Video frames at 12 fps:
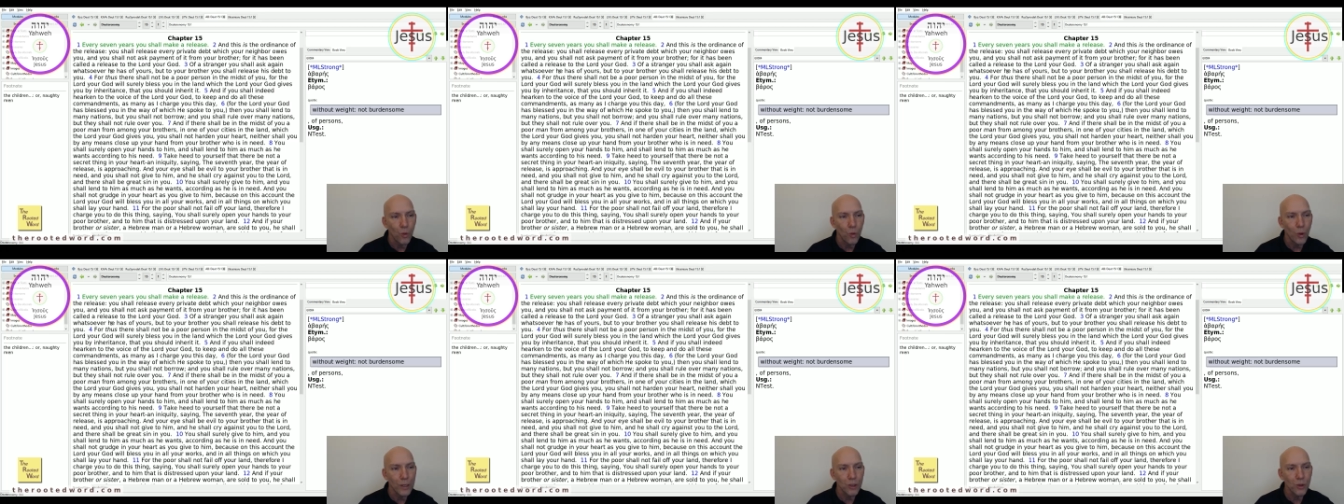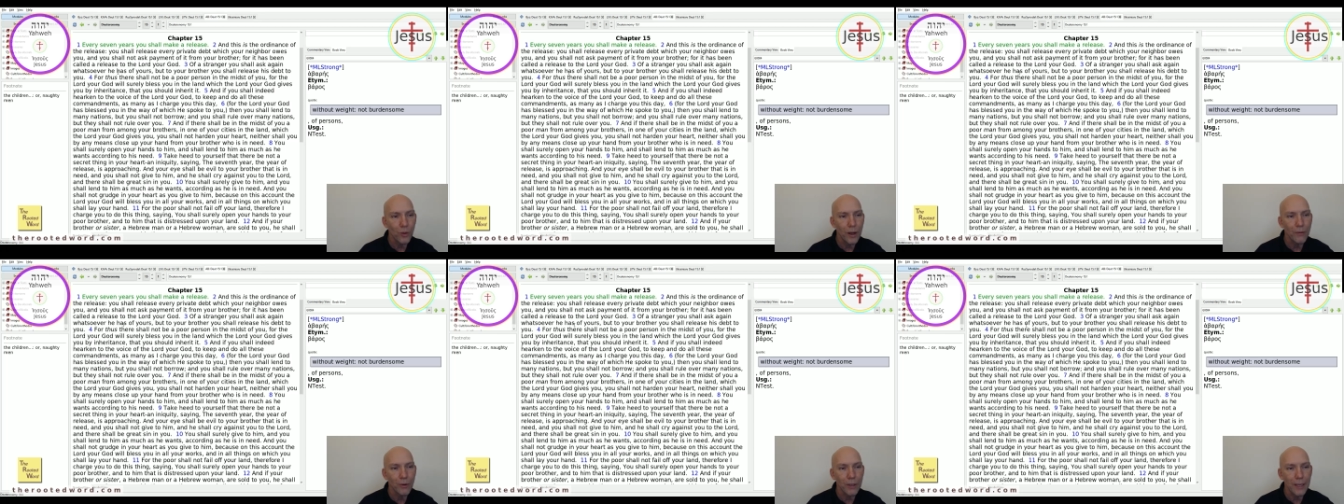
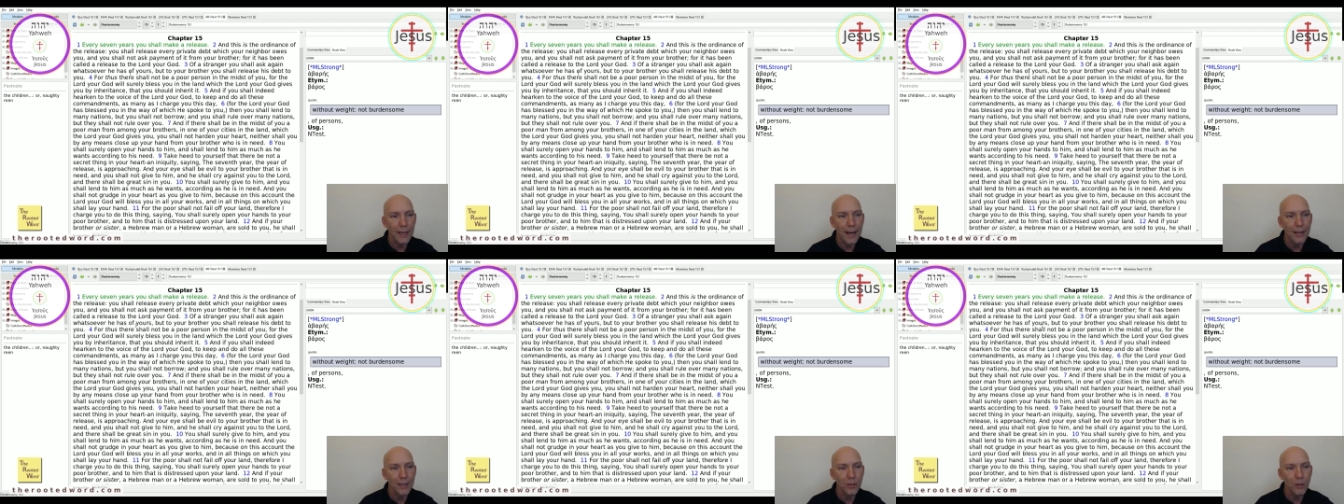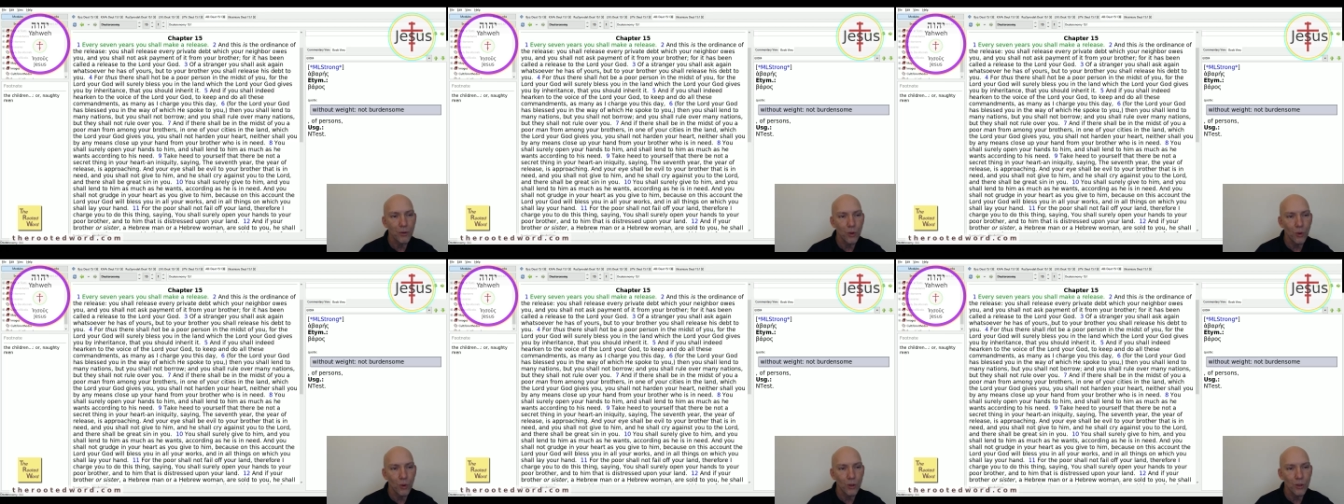whatsoever he has of
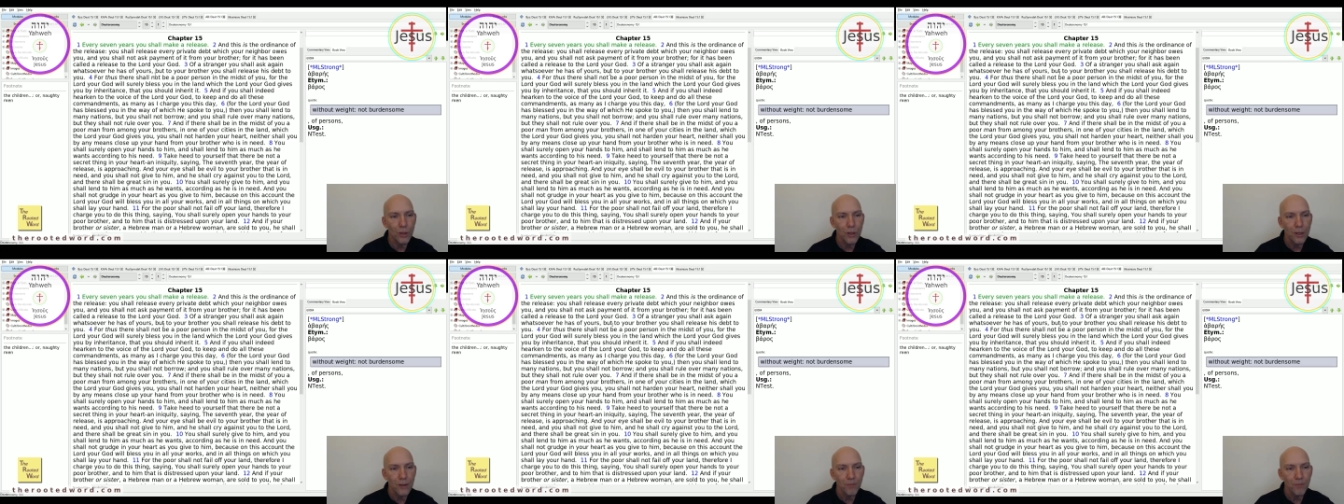yours,